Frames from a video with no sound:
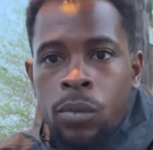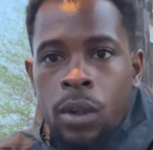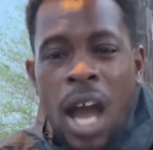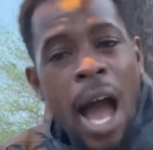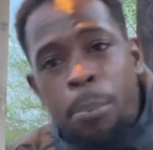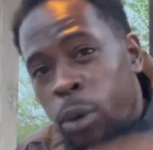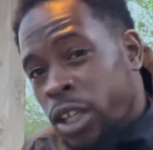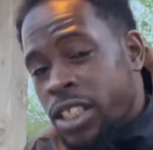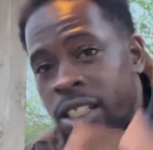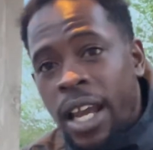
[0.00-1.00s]
I
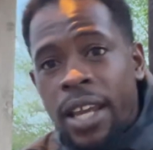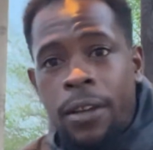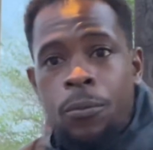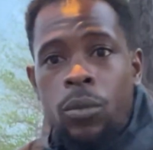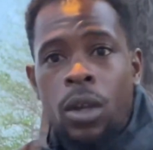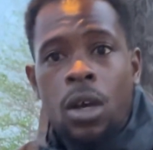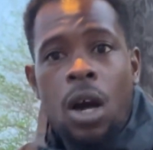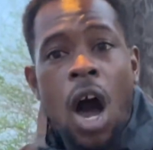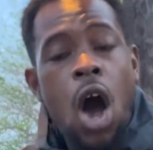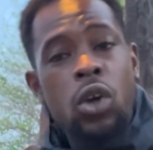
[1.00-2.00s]
appreciate
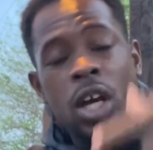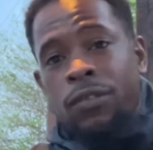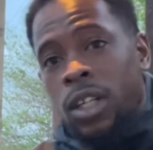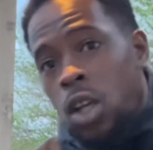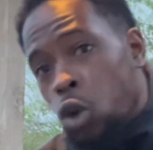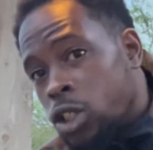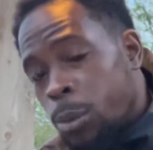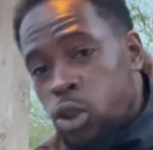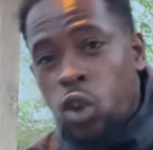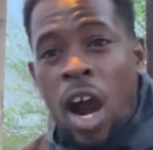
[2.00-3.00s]
all of the new
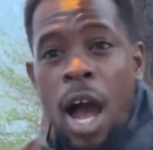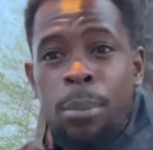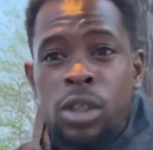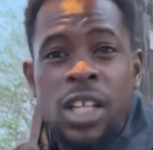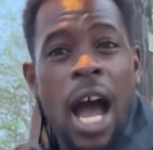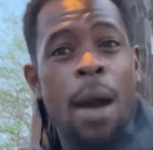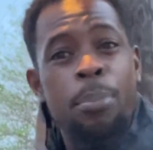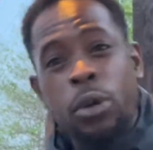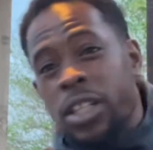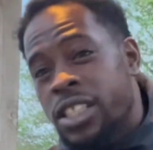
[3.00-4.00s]
subscribers. I
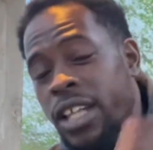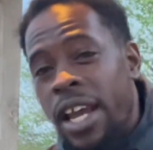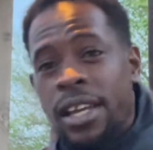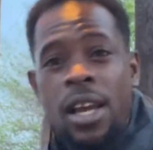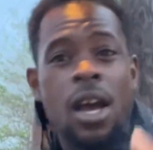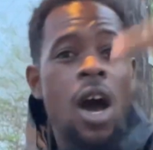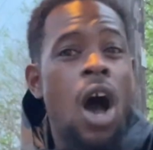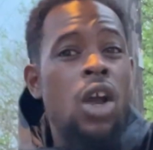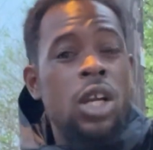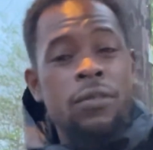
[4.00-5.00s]
appreciate
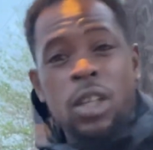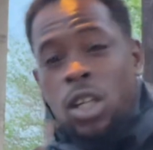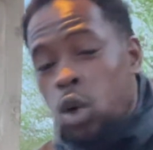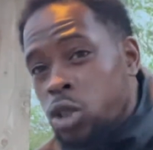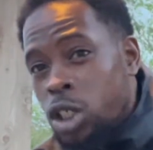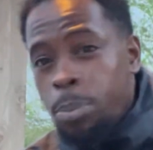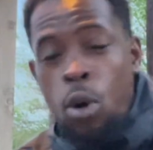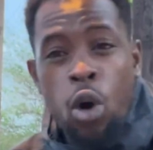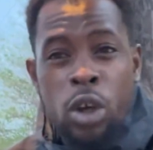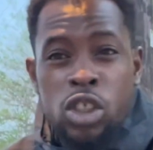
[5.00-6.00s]
all of the new
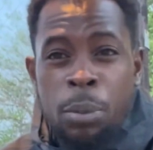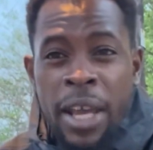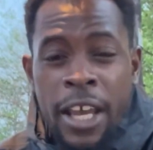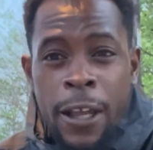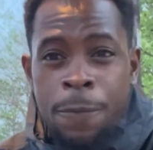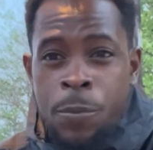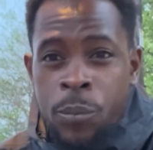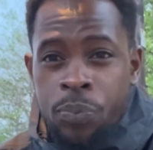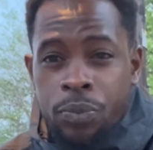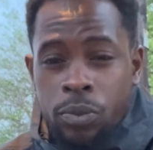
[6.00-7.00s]
supporters, man.
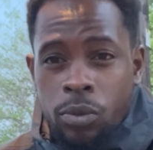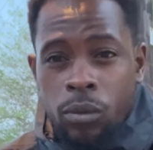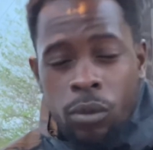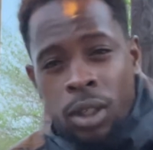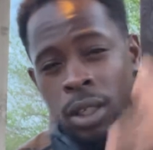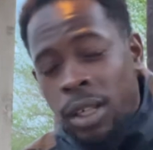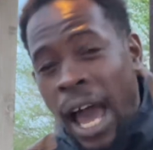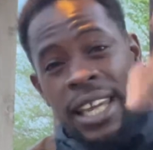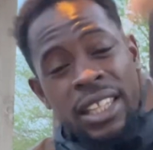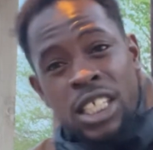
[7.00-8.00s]

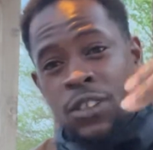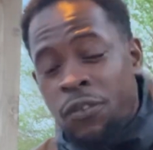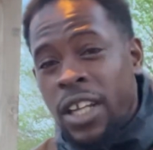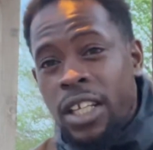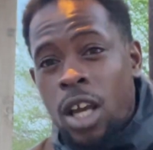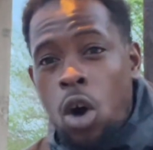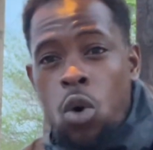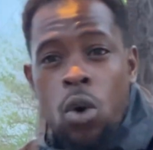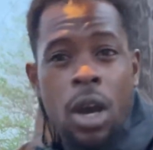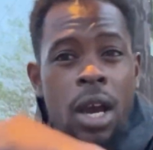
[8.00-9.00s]
Like this
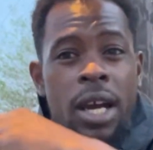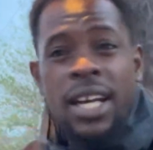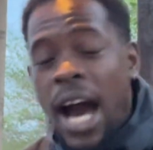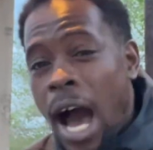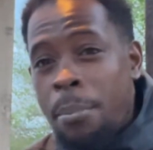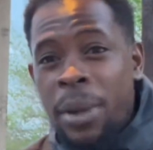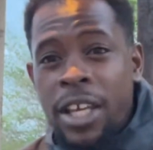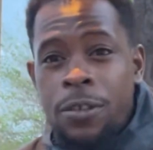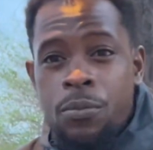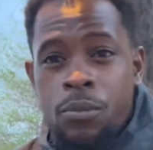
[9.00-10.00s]
video,
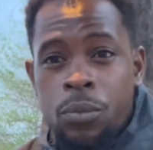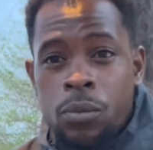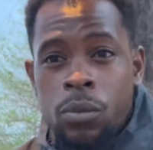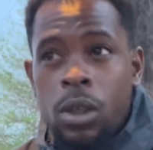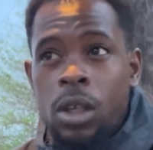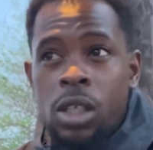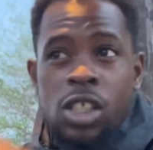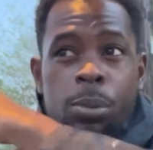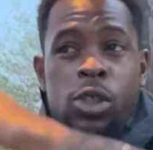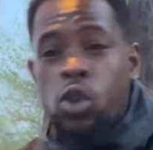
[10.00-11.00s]
comment,
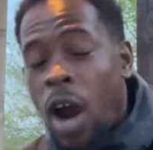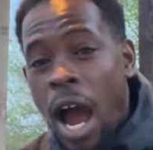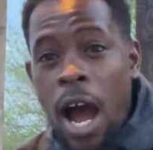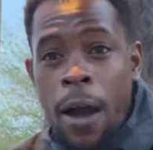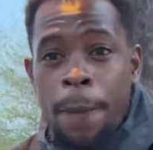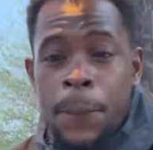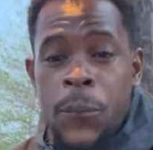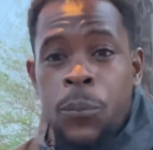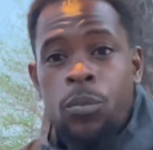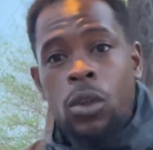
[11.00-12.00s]
subscribe.
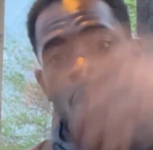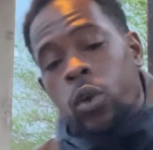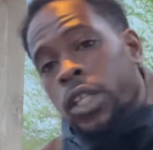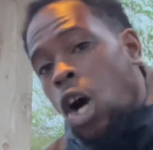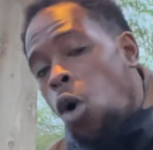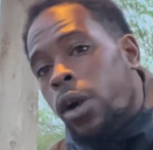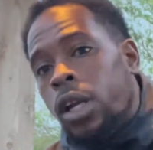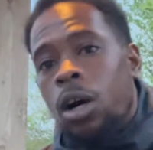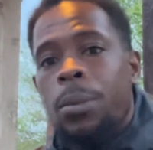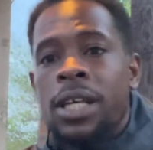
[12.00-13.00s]
We going
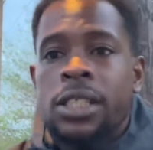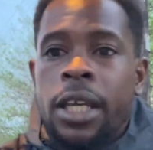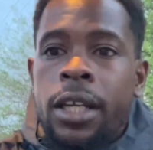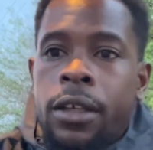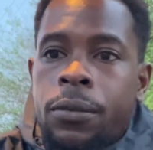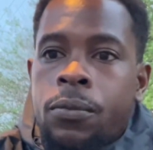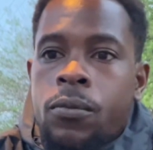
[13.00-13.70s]
up. Let's get it.